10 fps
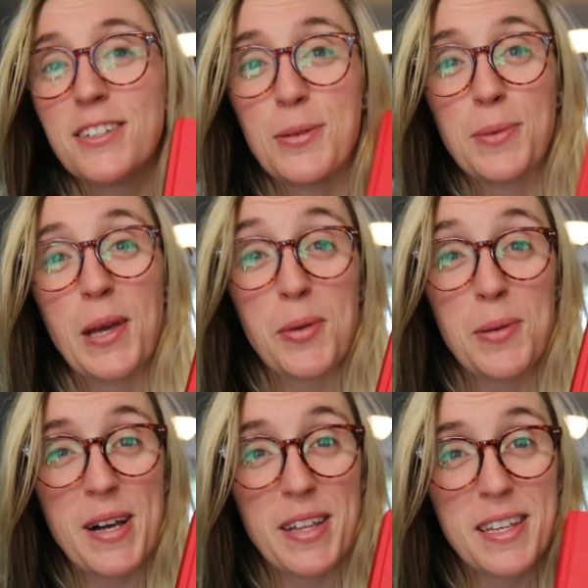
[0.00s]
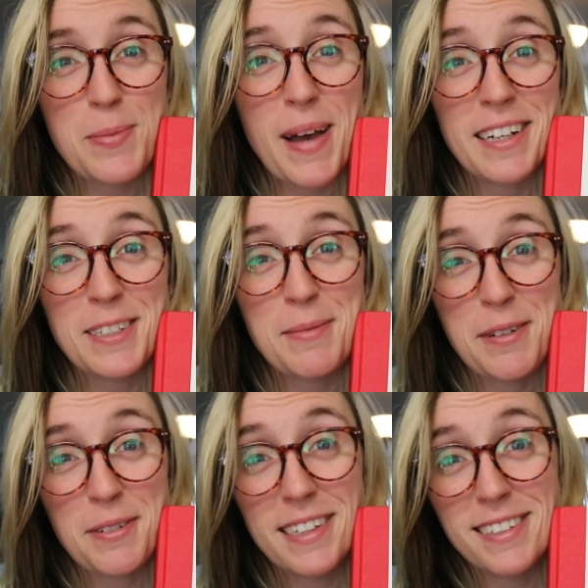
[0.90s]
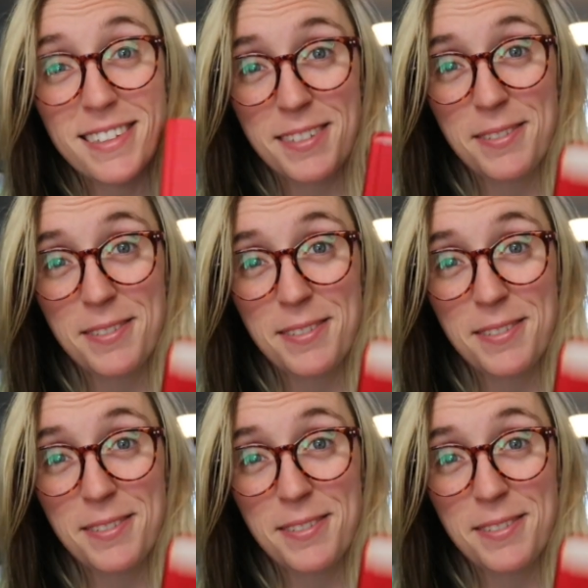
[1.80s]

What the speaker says: to be able to mail this back to my friend.